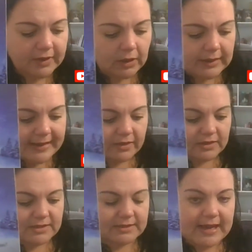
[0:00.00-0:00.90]
like
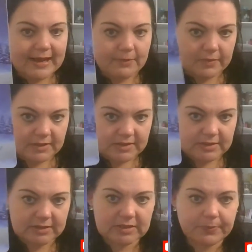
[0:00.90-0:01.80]
this time, this
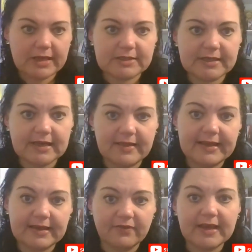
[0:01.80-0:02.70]
space here, they're
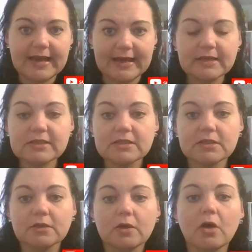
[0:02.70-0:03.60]
giving us.
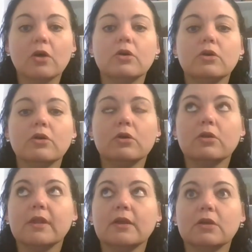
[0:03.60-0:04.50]
Oh,
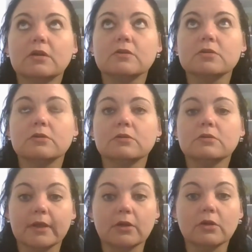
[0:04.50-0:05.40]
thank you, Kelso.
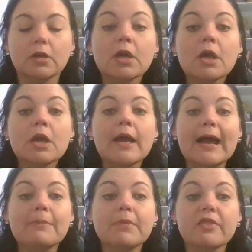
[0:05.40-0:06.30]
Thank you.
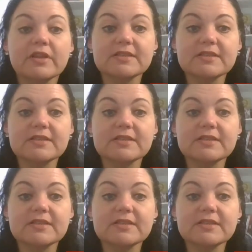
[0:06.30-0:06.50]
They're